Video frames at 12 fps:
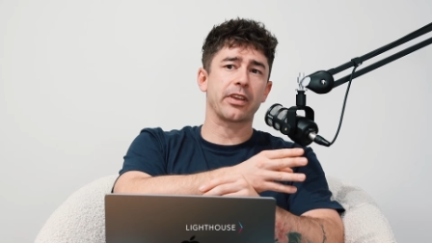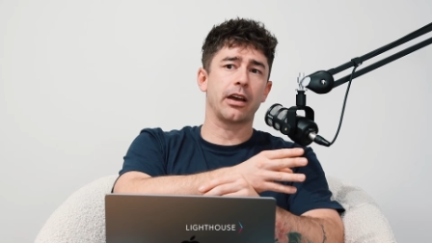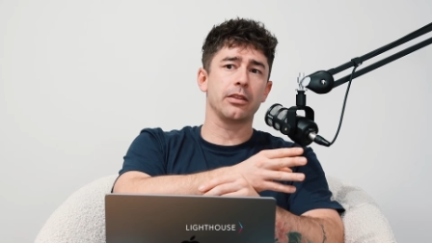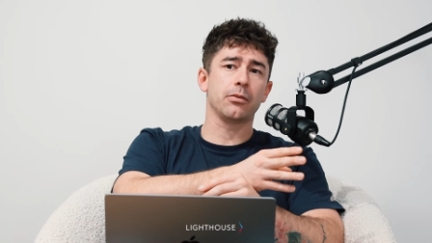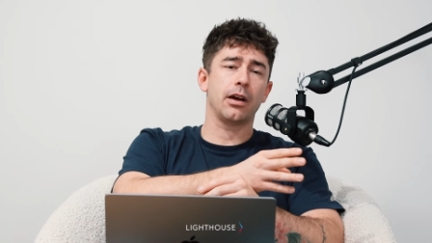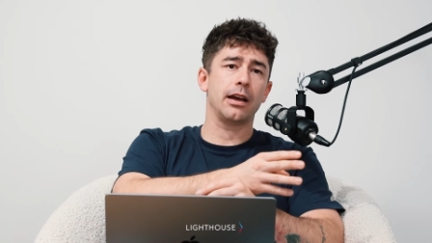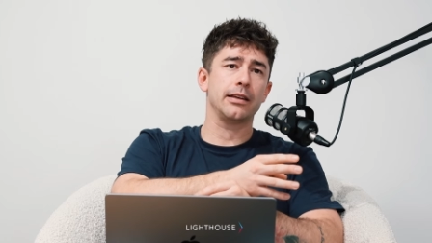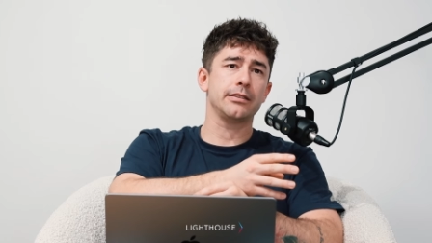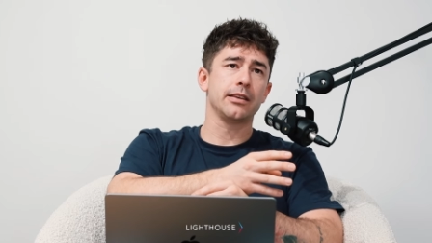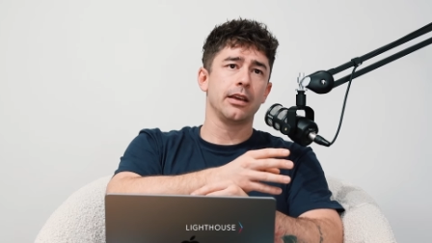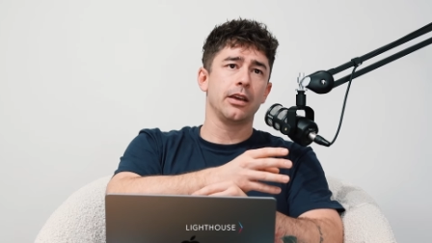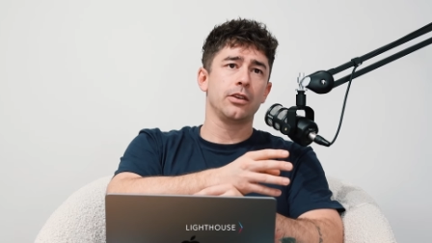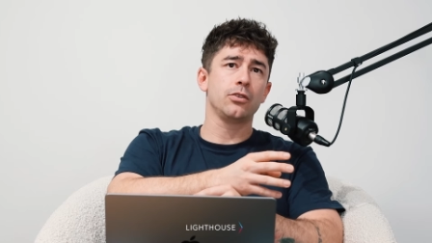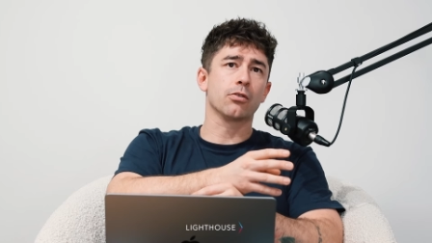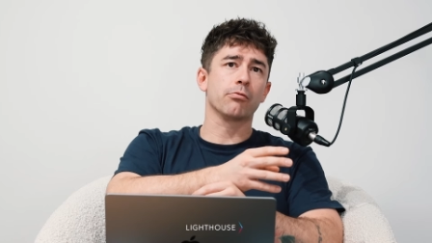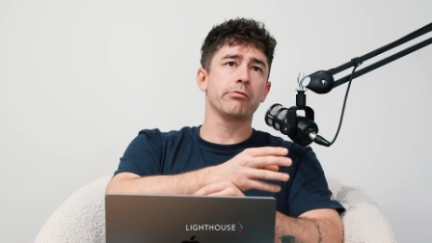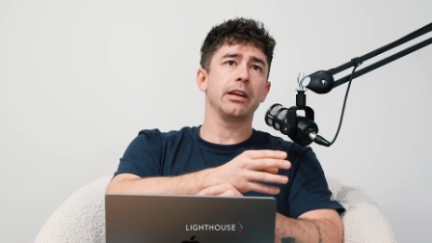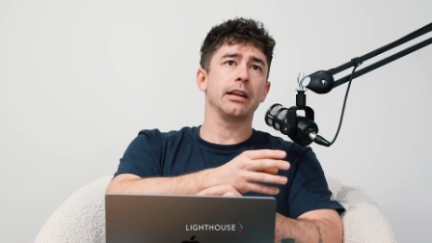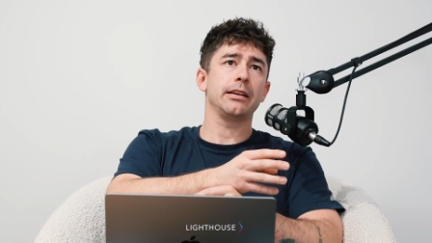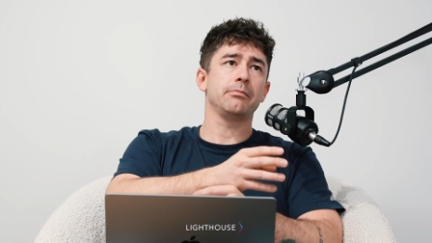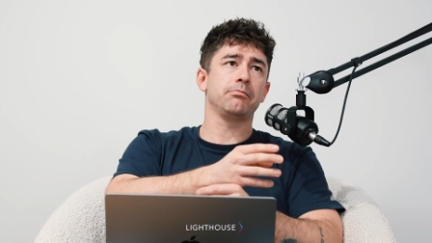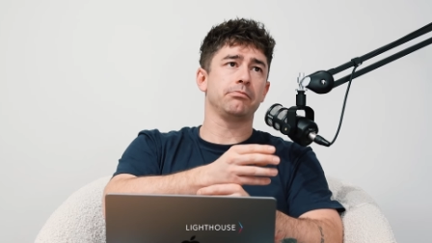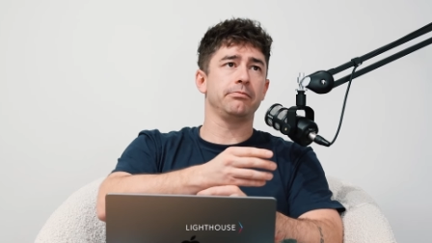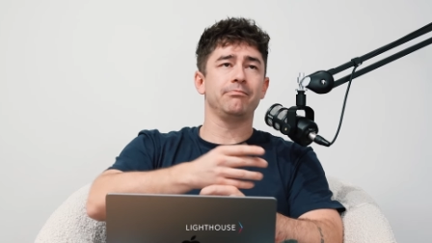Otherwise, you're really
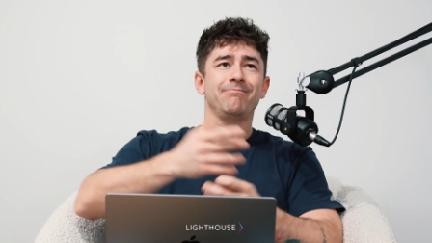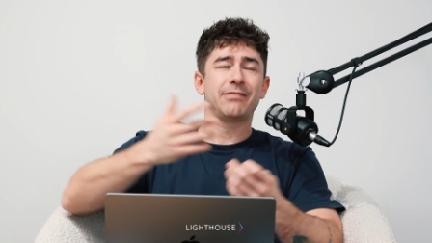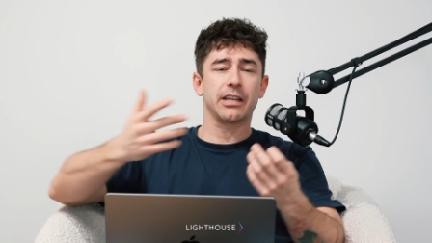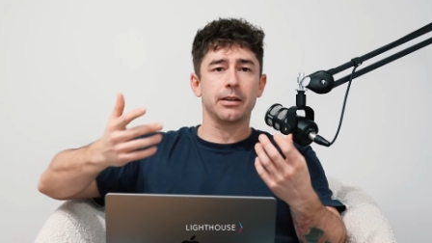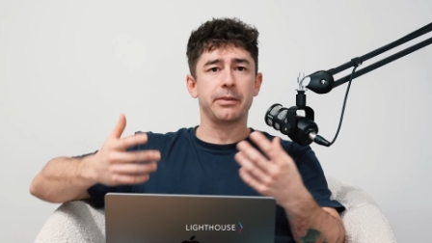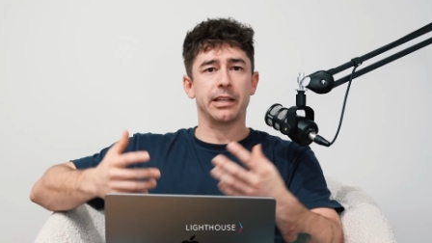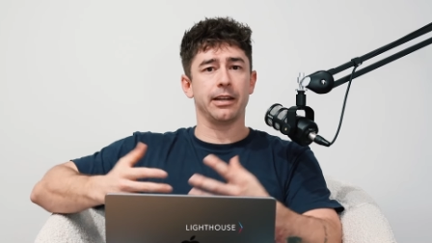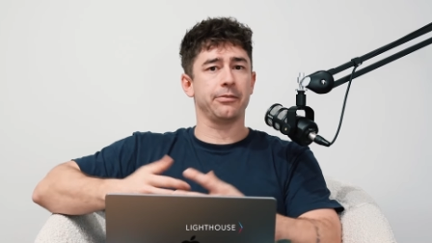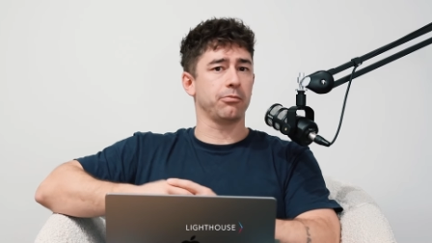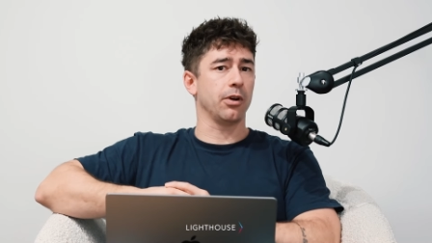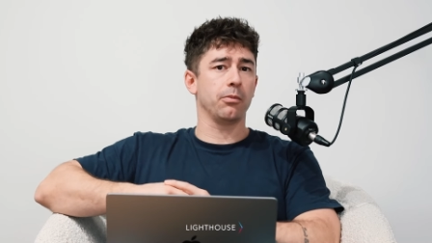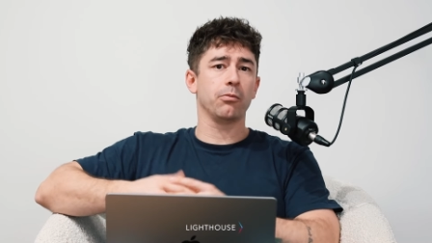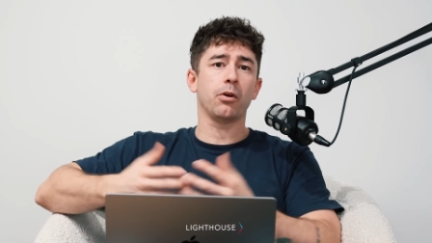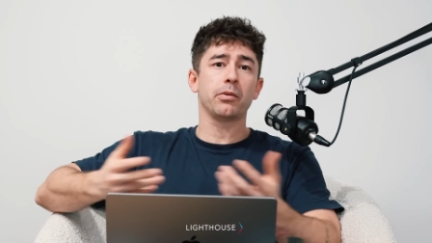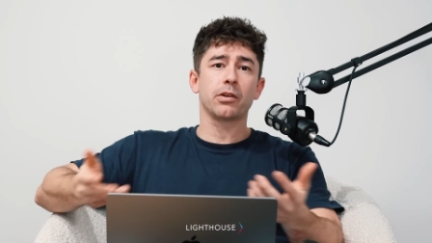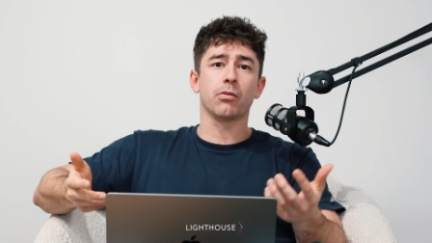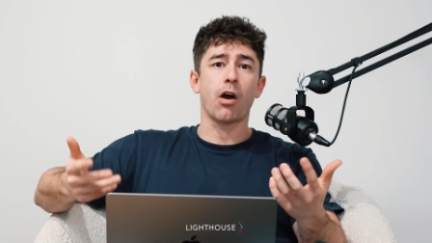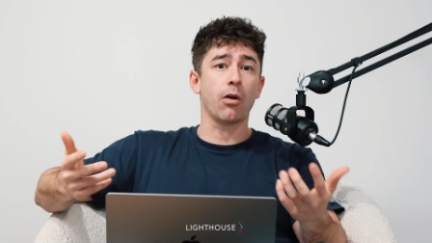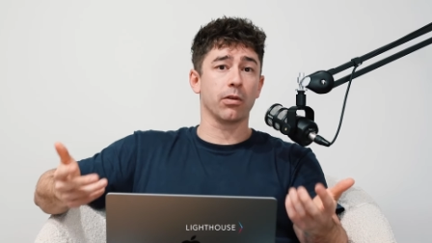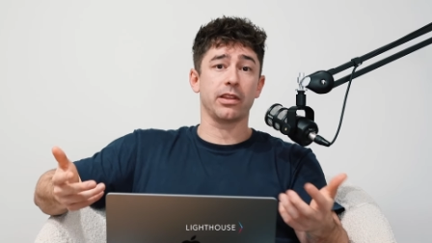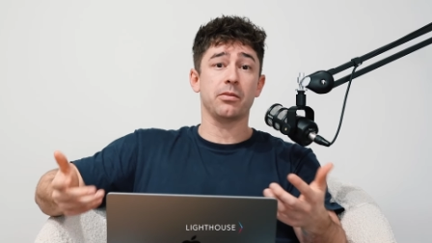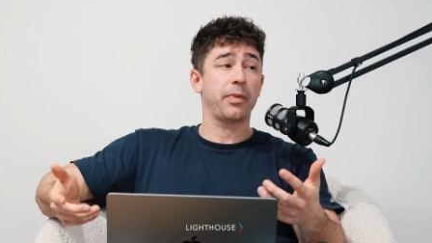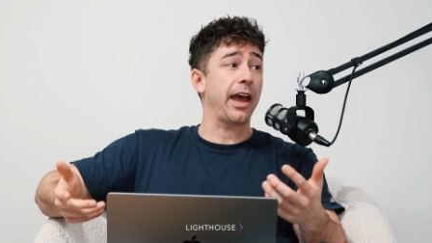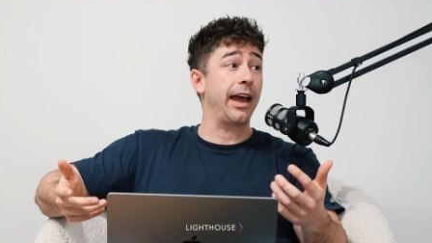going to be left what we call
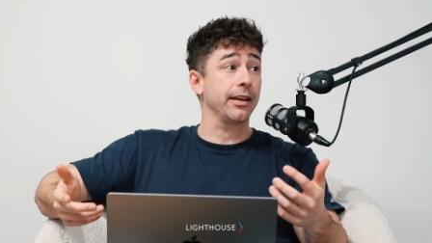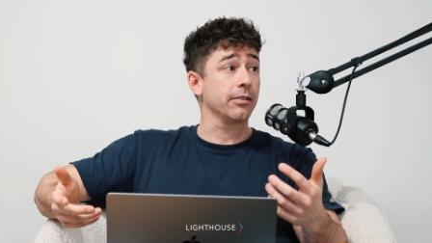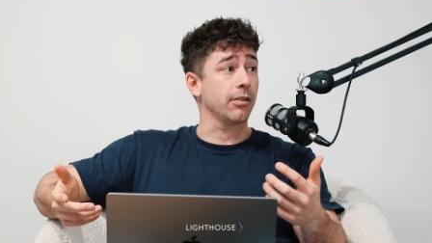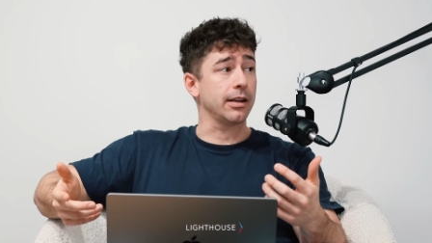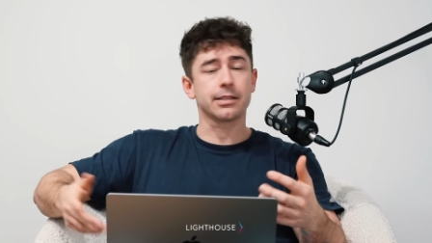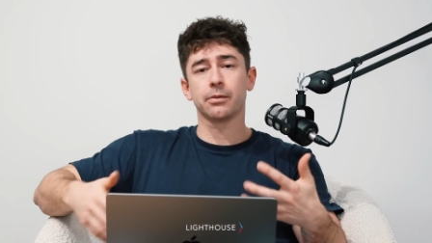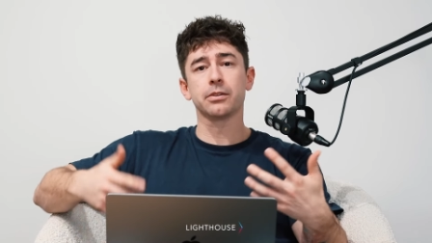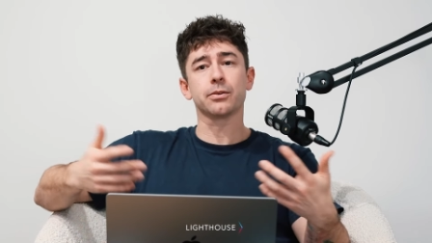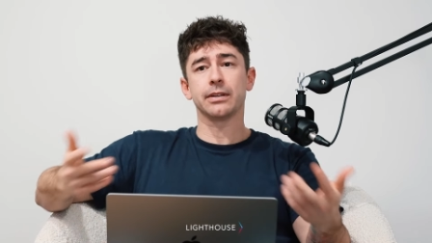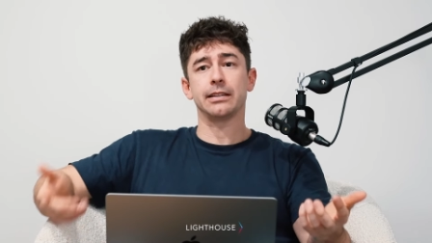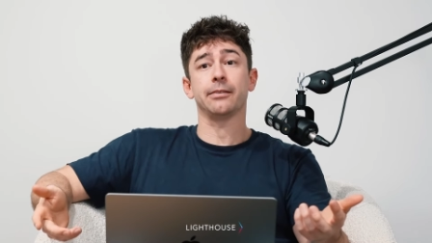holding the bag, right? And someone's always